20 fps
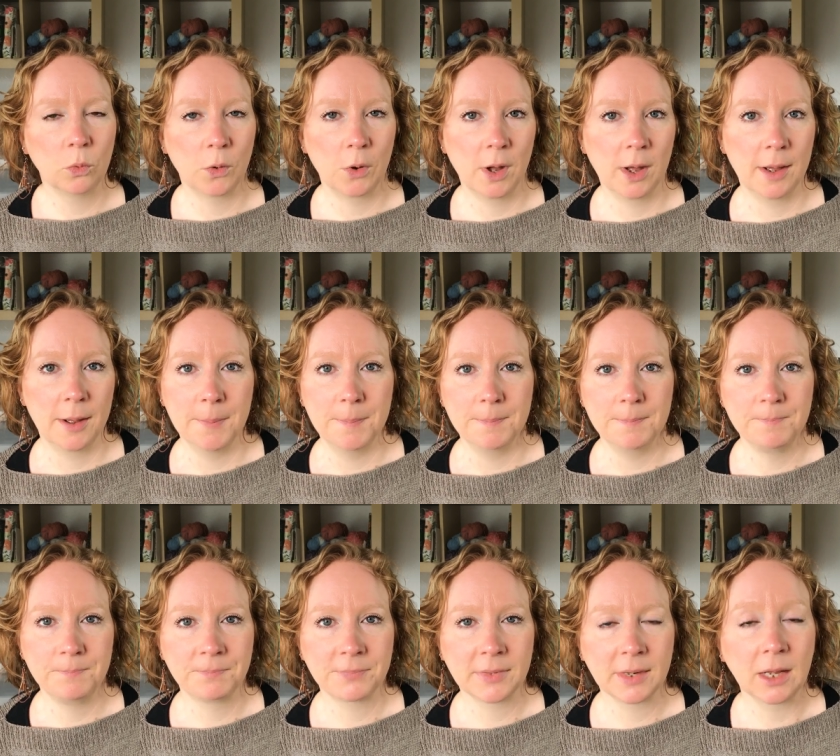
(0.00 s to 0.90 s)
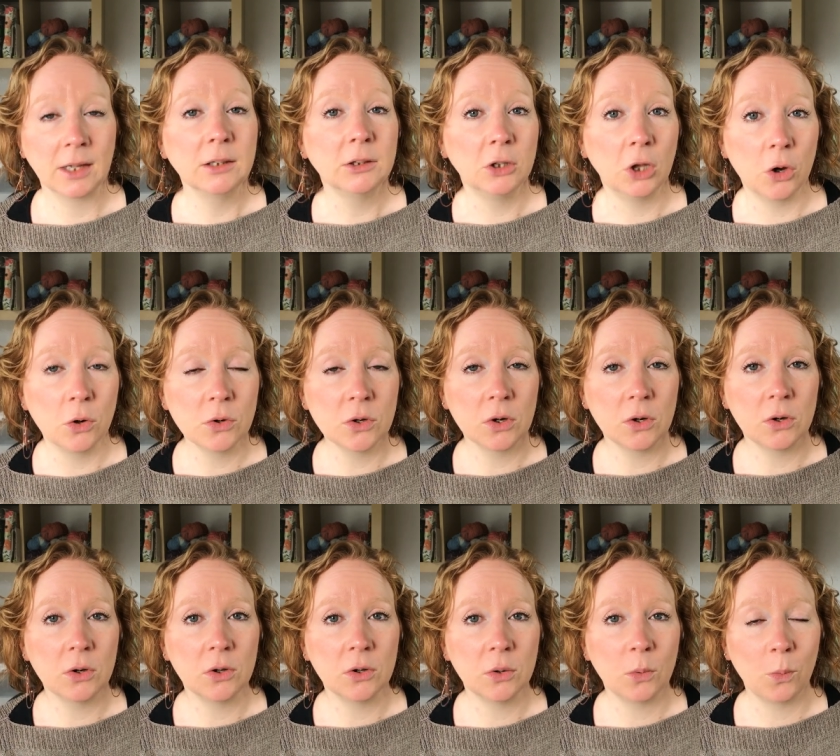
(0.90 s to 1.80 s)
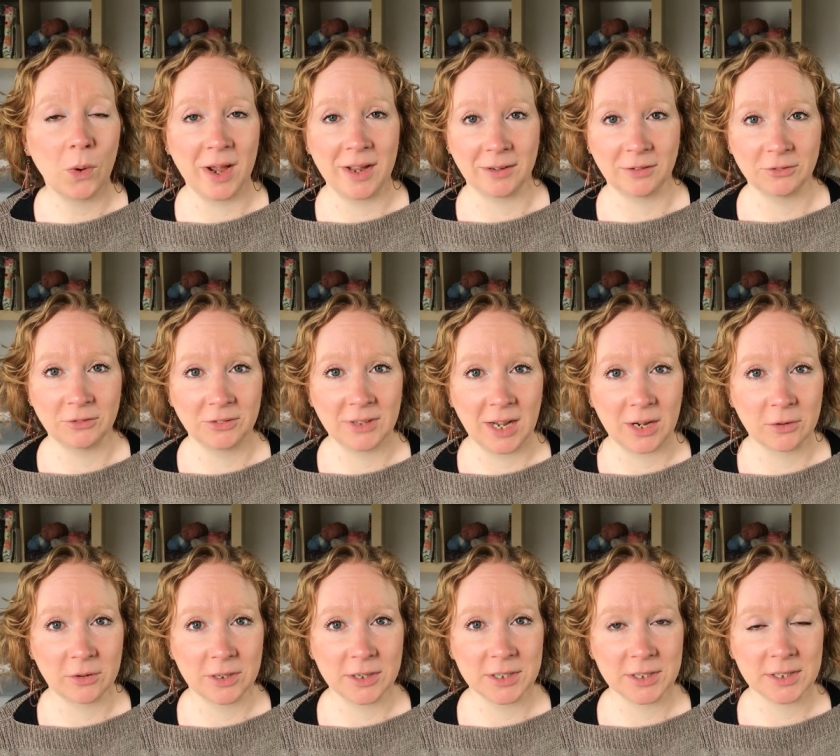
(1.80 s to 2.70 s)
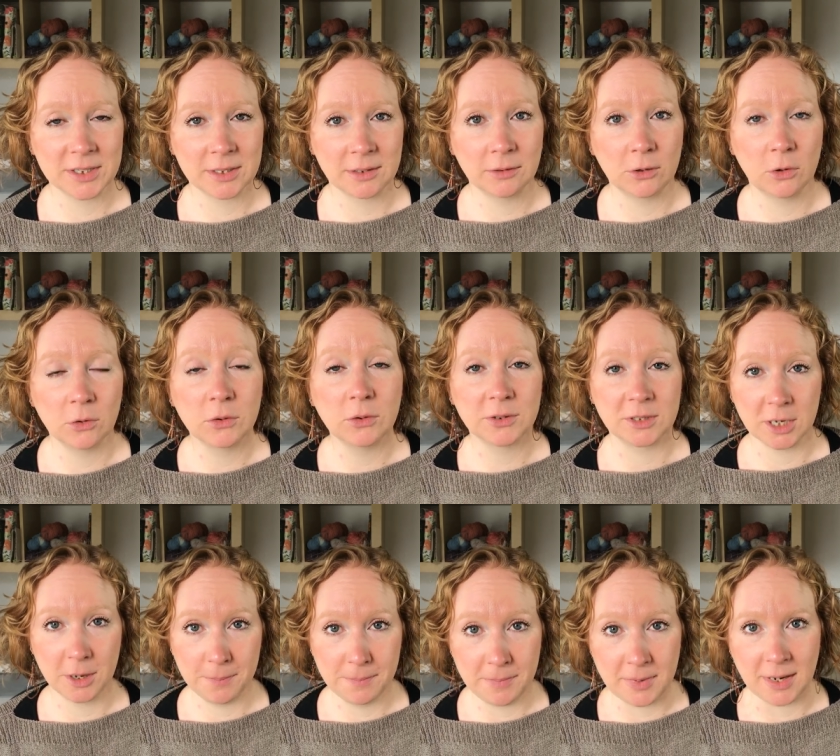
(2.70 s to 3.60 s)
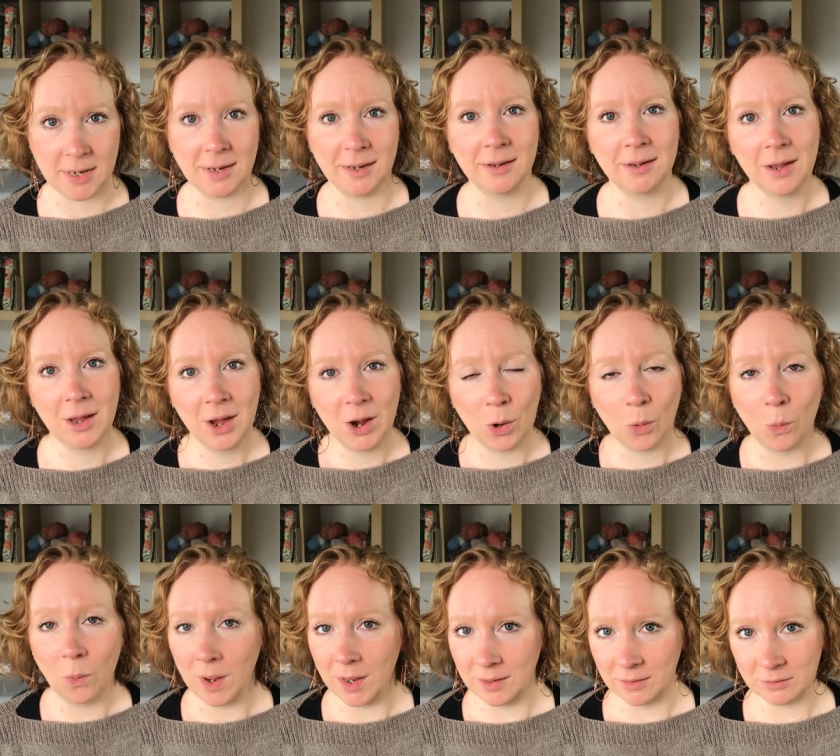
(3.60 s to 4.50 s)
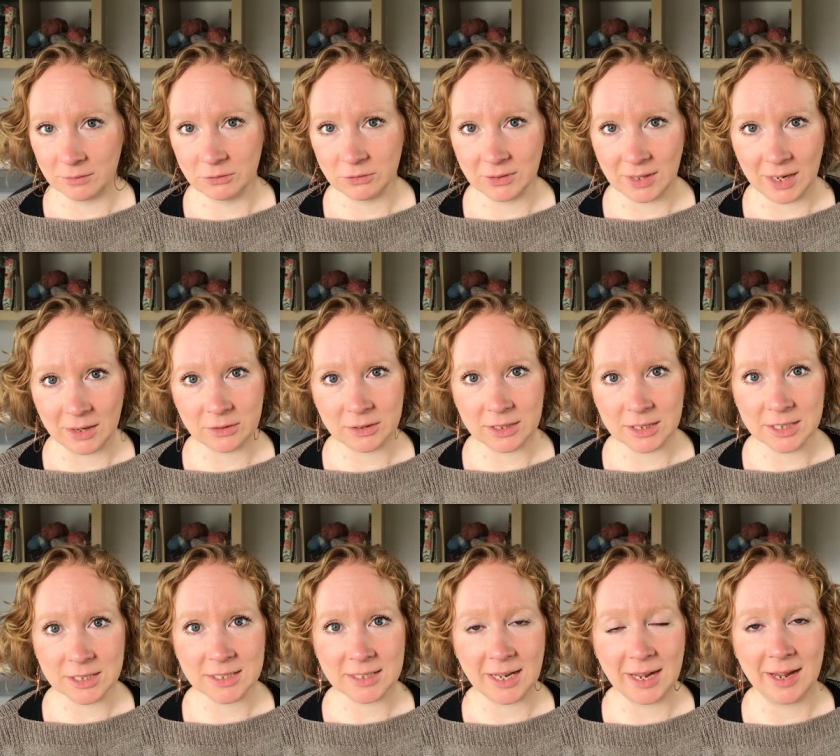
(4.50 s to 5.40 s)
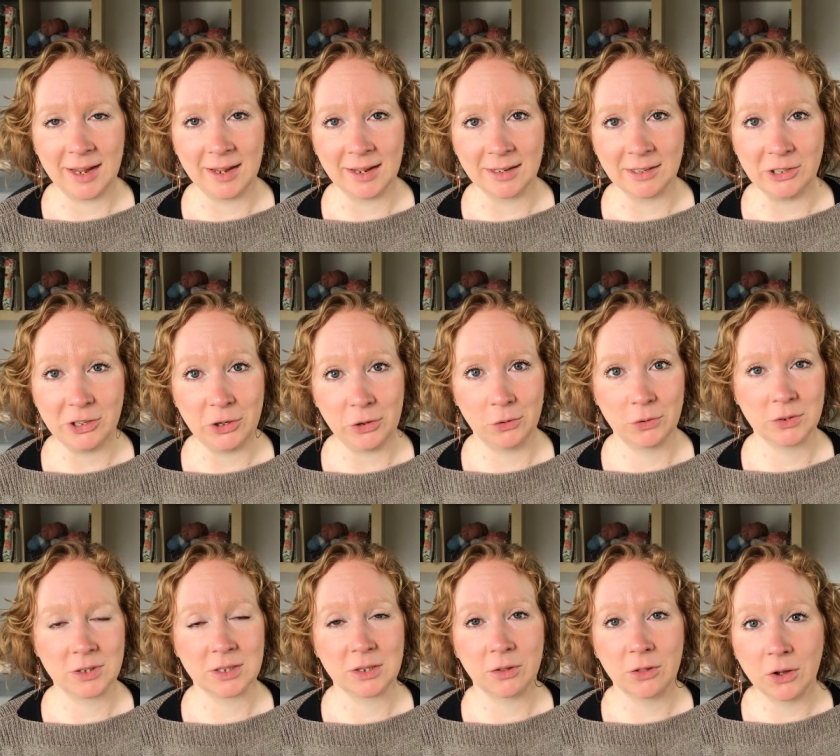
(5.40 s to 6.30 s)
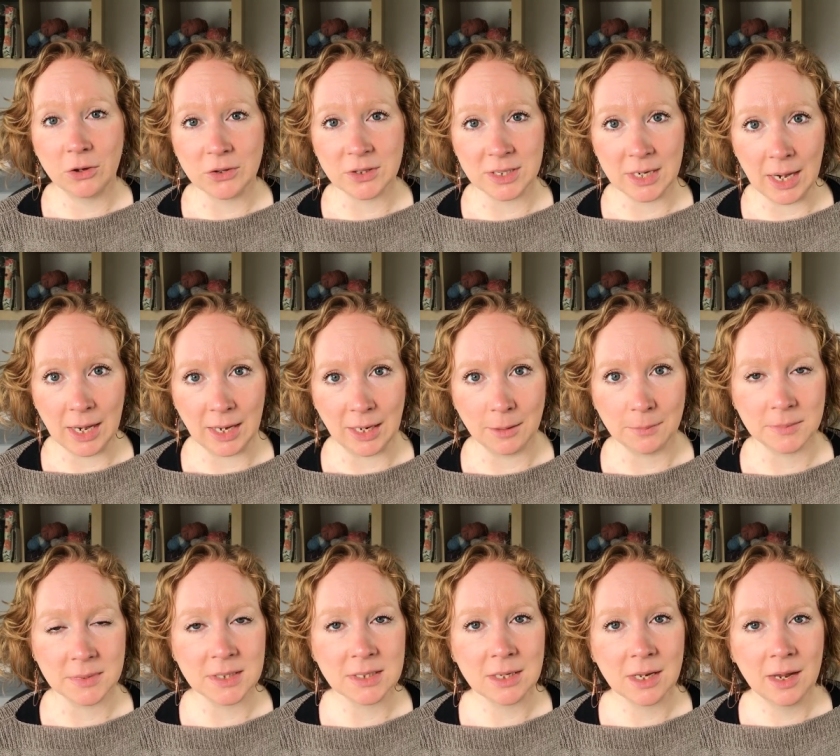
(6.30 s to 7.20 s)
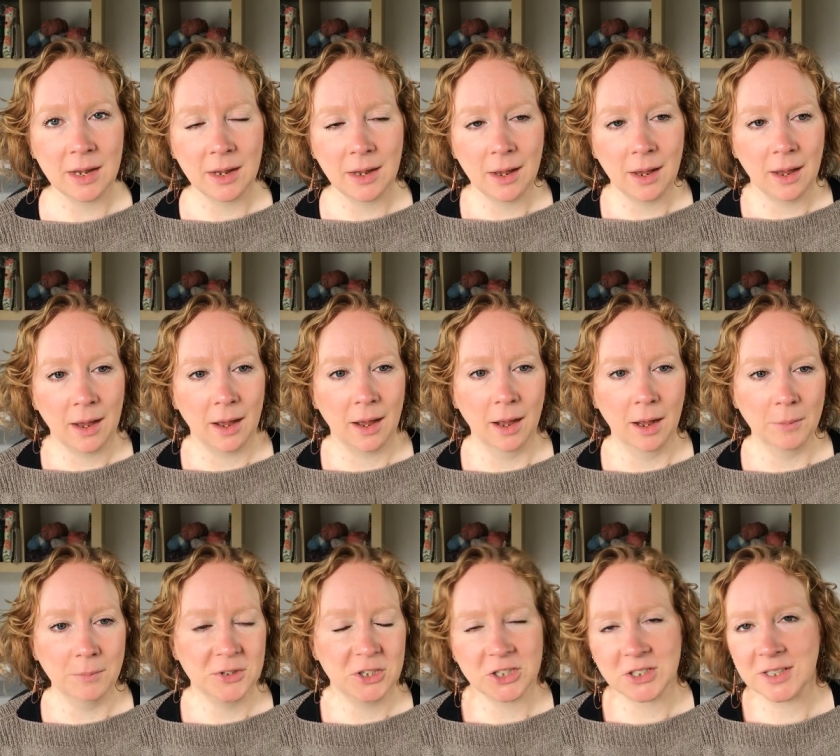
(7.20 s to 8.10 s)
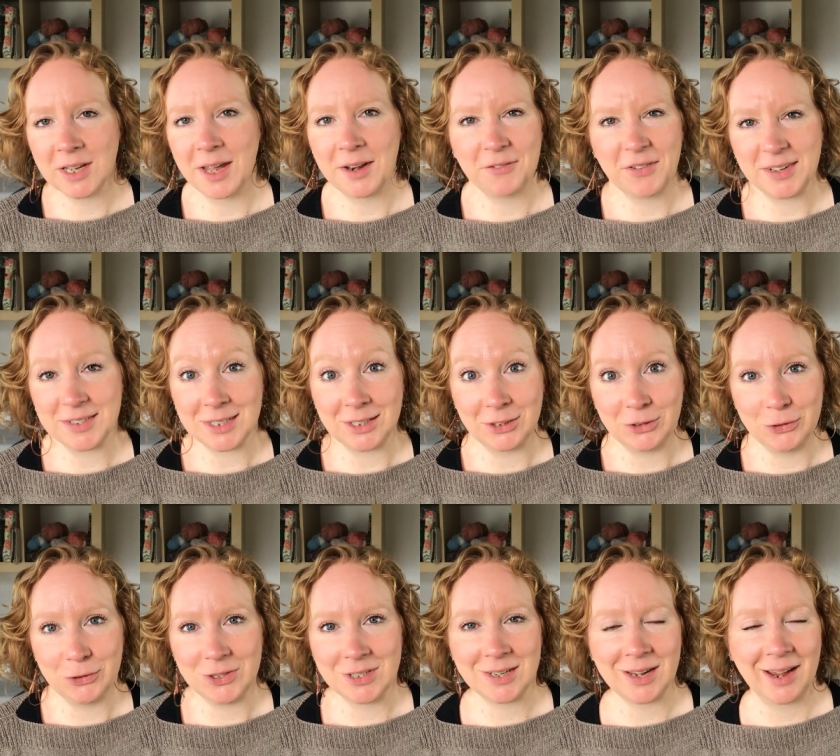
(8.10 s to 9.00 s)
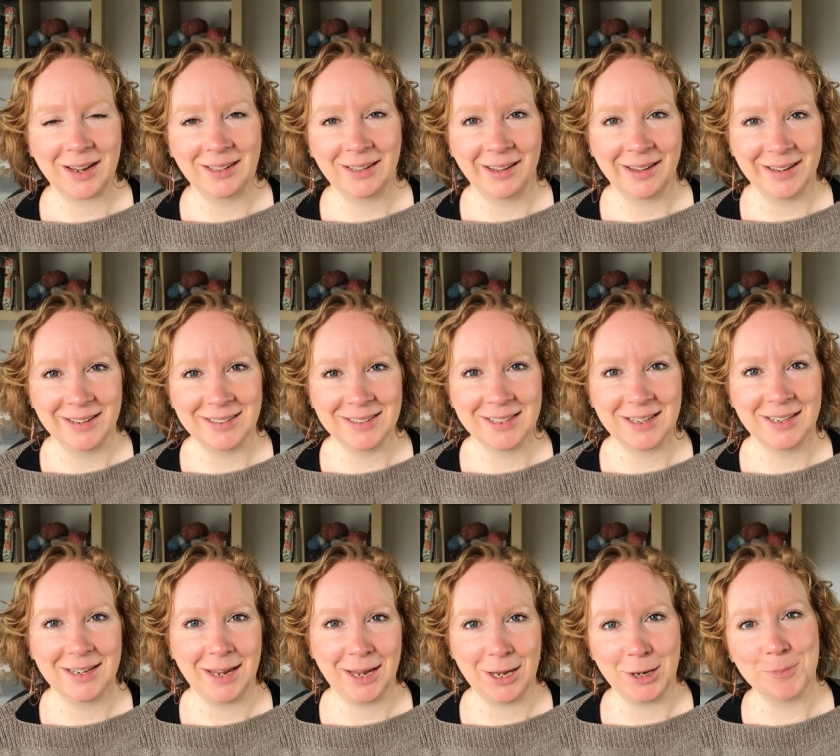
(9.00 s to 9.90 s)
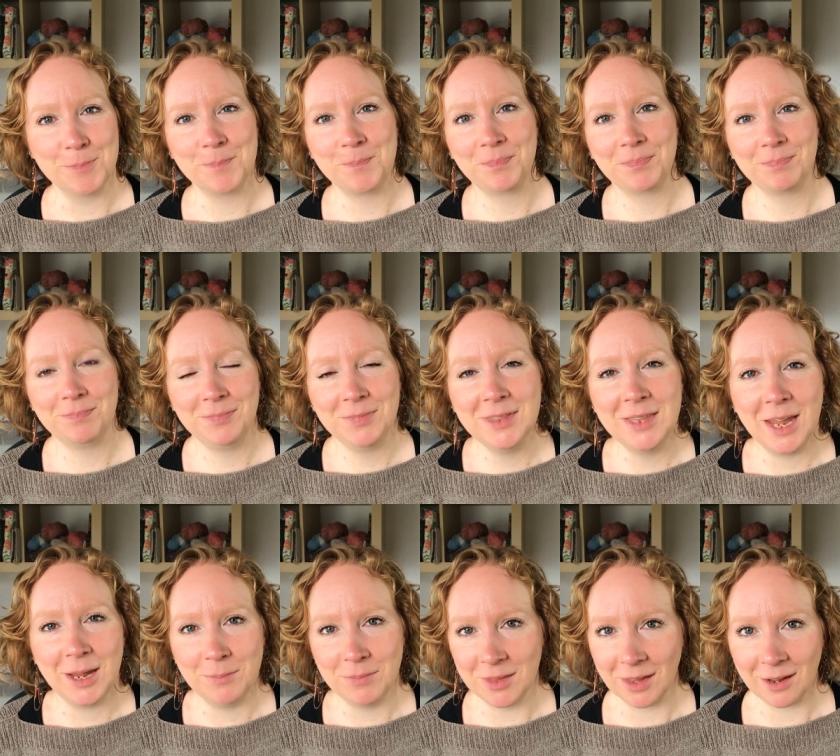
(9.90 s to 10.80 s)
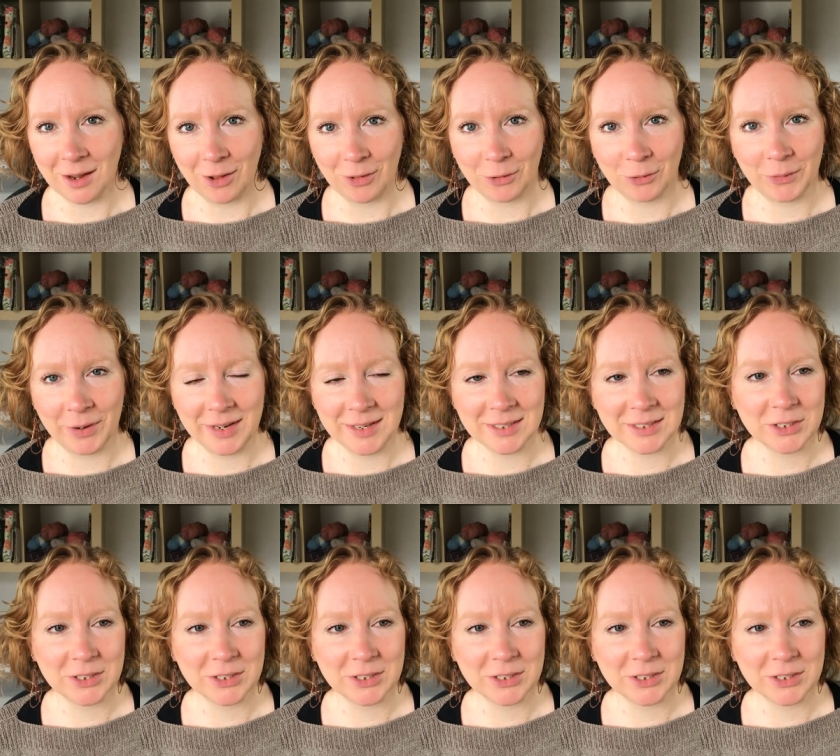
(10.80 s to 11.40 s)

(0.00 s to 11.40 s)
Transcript: um, local wildflowers, local to me wildflowers, and used those names um, just kind of as a loose guideline to name name the colorways.